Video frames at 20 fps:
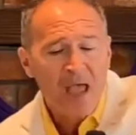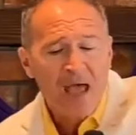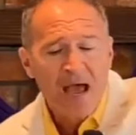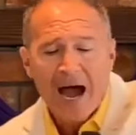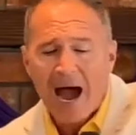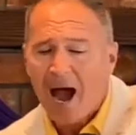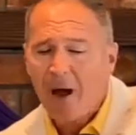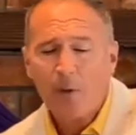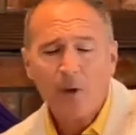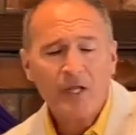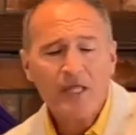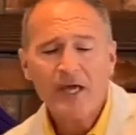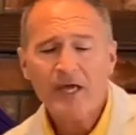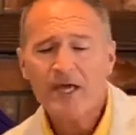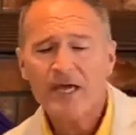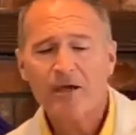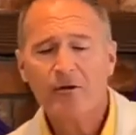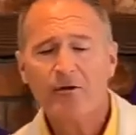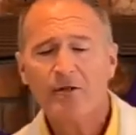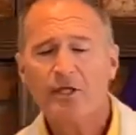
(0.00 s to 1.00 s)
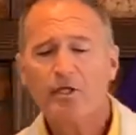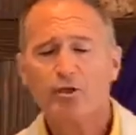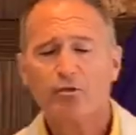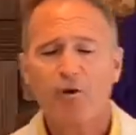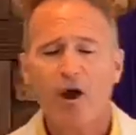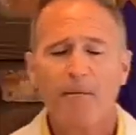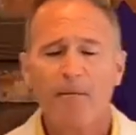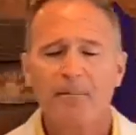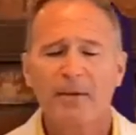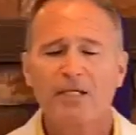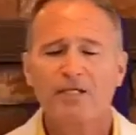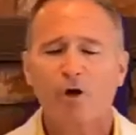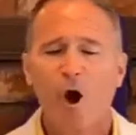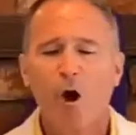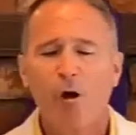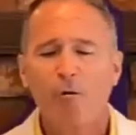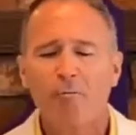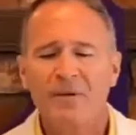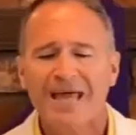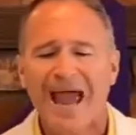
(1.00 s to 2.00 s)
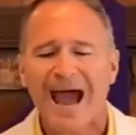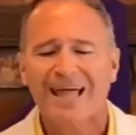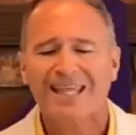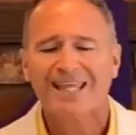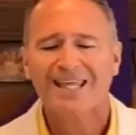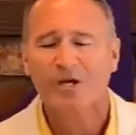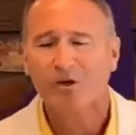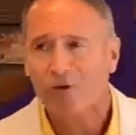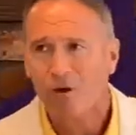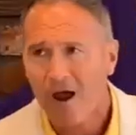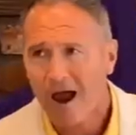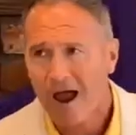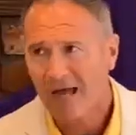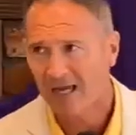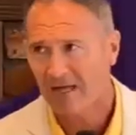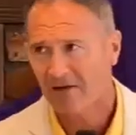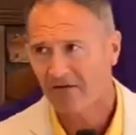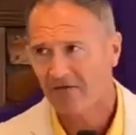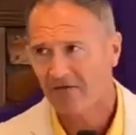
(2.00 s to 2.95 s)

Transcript: I want to hear the trumpet call me out of the grave.